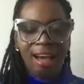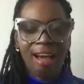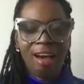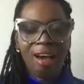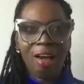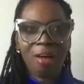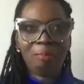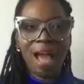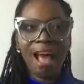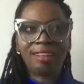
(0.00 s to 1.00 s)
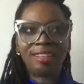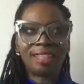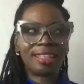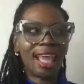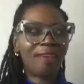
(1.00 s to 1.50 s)
My house
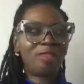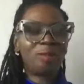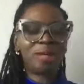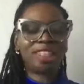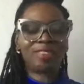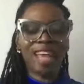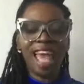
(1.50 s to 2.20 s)
doesn't have too much of an